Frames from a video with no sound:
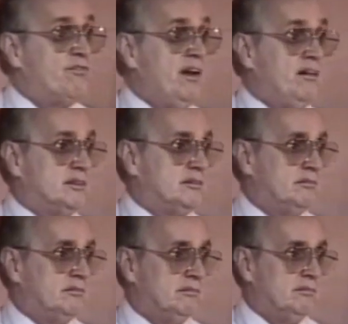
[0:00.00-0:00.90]
your fingers,
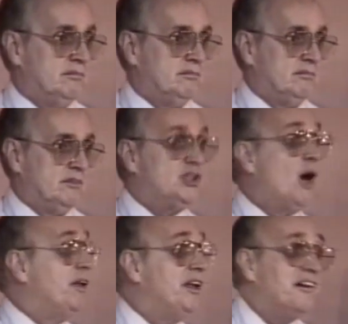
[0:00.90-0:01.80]
because
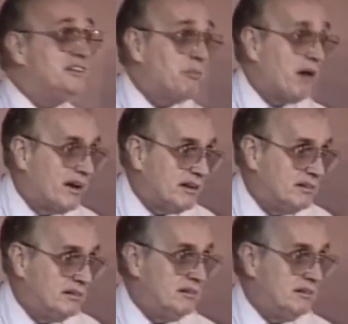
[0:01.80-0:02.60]
nobody knows about it.